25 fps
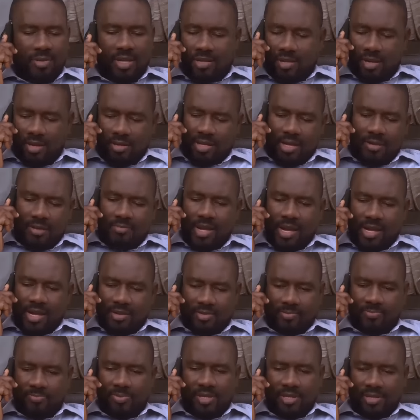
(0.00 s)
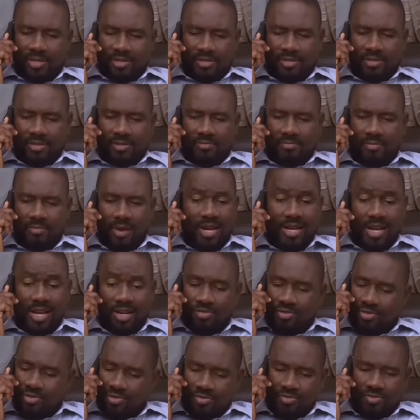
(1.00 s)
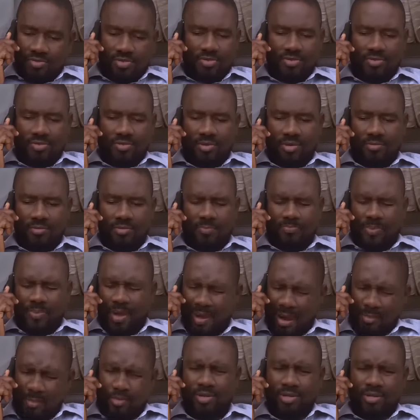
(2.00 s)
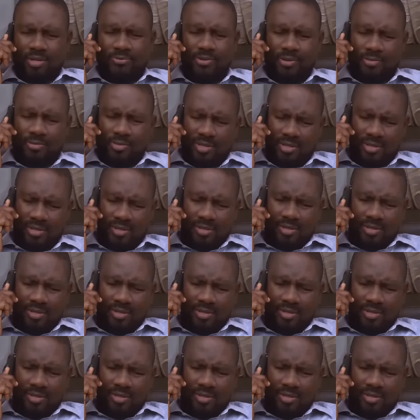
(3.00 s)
Don't get me angry, please. My anger no good. Pay my money for me.